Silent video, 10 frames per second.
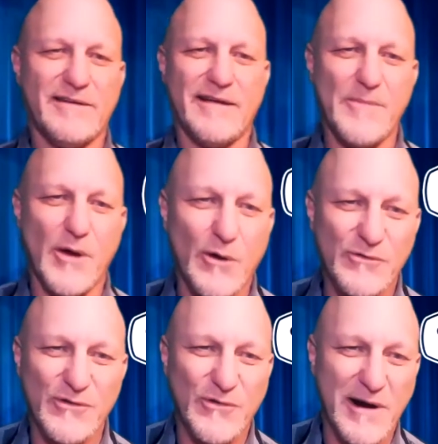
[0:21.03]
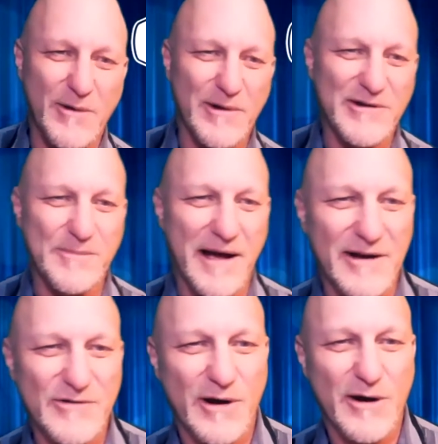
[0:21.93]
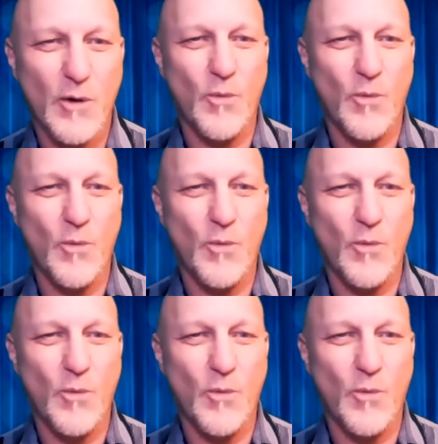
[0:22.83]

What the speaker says: I'm the host, the Trigger, Rich Bontrager.